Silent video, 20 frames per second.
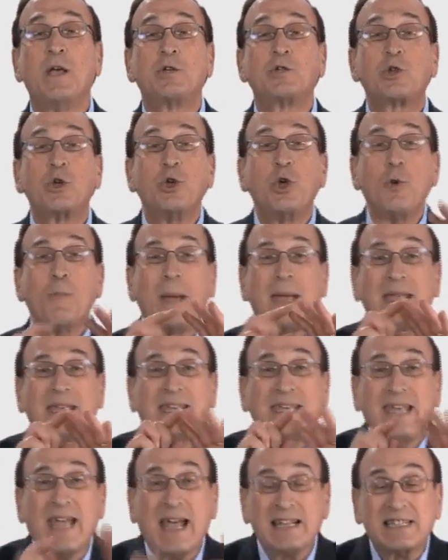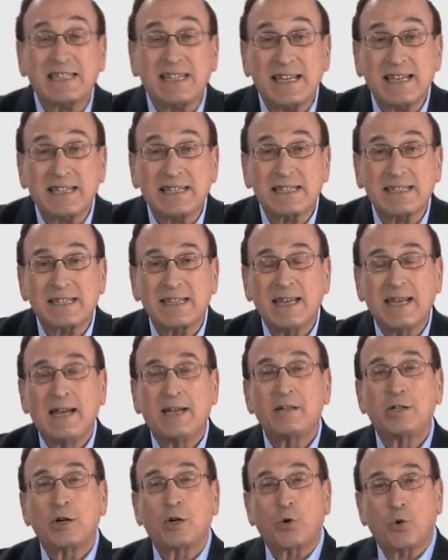So you make guesses
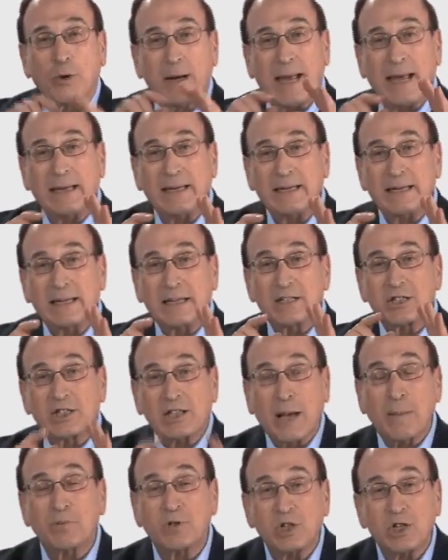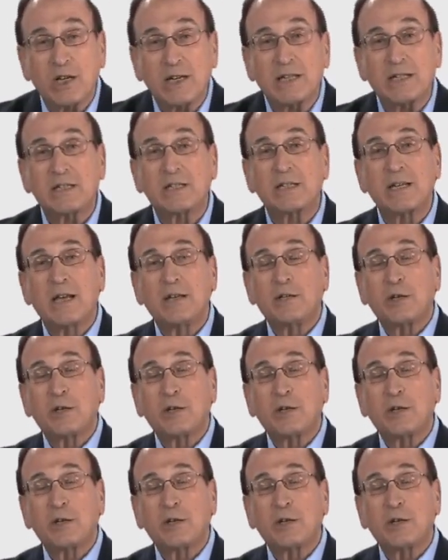to create assumptions,